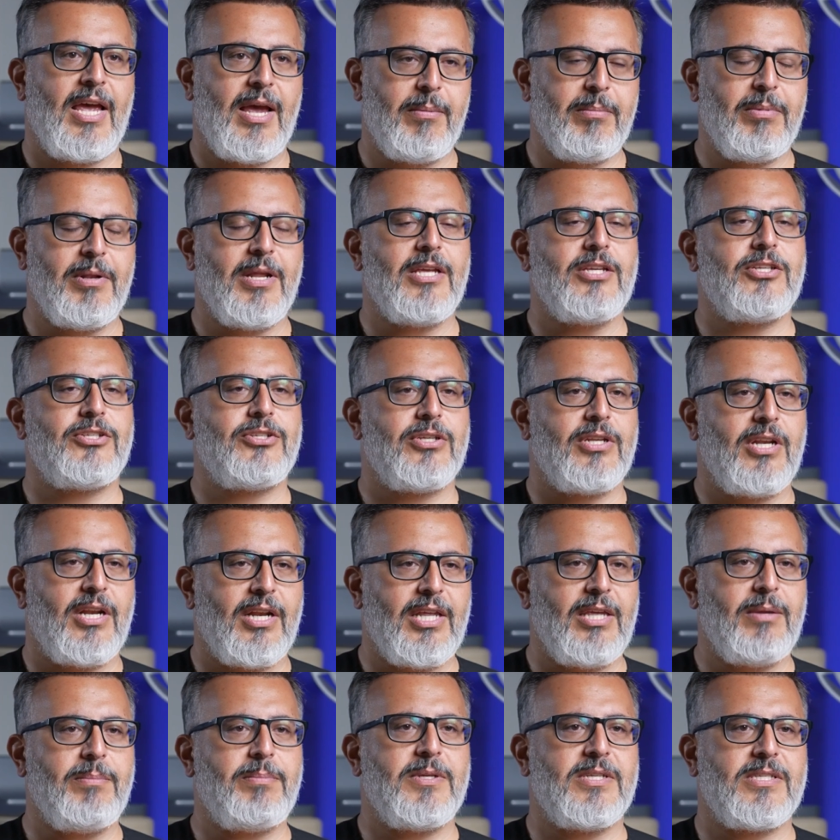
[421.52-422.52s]
ablation
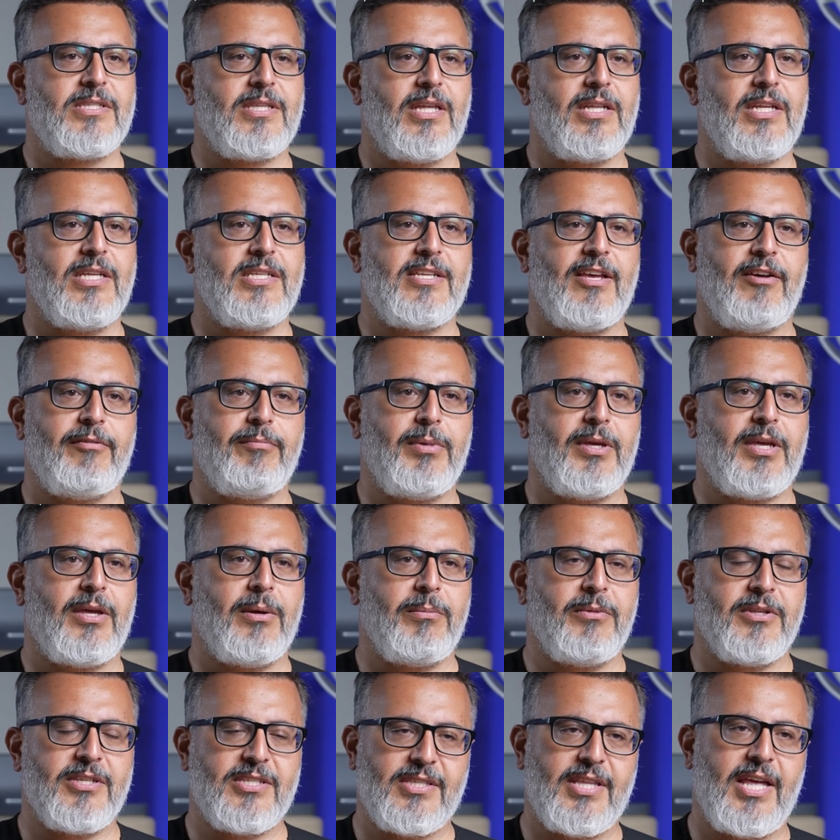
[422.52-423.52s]
and EP studies have
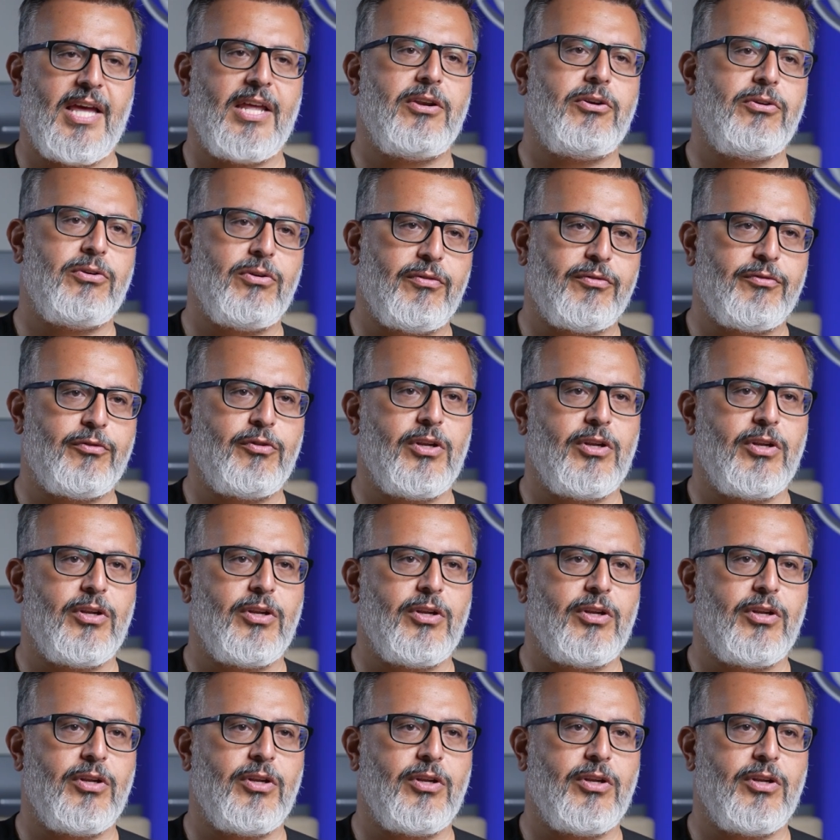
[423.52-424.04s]
become the standard of